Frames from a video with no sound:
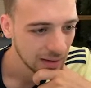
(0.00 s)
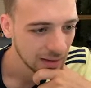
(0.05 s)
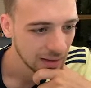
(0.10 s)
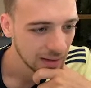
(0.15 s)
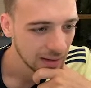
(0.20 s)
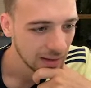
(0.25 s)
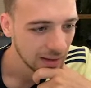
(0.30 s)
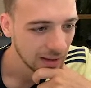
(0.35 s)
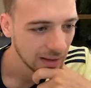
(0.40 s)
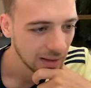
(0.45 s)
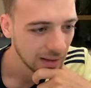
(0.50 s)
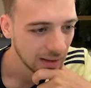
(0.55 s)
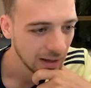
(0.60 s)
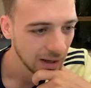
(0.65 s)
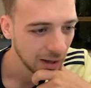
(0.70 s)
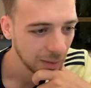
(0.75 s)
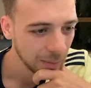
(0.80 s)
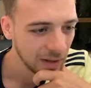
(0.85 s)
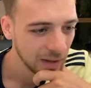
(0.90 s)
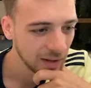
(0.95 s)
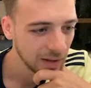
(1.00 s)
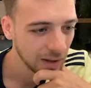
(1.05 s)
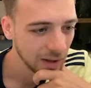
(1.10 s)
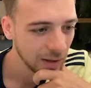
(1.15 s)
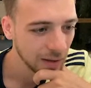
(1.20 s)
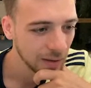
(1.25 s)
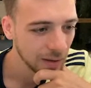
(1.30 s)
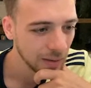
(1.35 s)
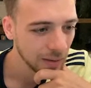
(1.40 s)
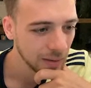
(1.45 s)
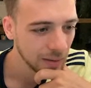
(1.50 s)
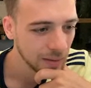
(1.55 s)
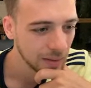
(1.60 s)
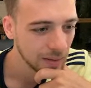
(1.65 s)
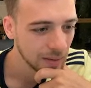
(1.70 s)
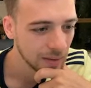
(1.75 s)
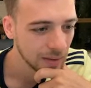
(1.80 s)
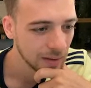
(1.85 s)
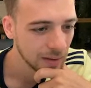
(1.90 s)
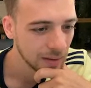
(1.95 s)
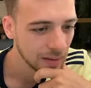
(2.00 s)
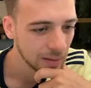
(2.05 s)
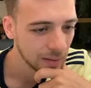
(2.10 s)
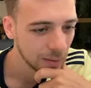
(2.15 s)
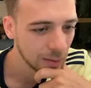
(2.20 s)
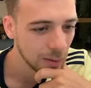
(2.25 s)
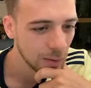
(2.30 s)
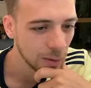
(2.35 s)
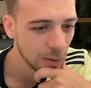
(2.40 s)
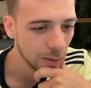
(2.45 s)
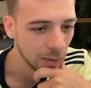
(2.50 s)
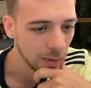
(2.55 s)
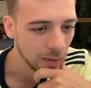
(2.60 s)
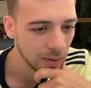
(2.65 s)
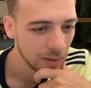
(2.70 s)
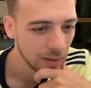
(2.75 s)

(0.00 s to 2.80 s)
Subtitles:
I'm going to go... Ooh.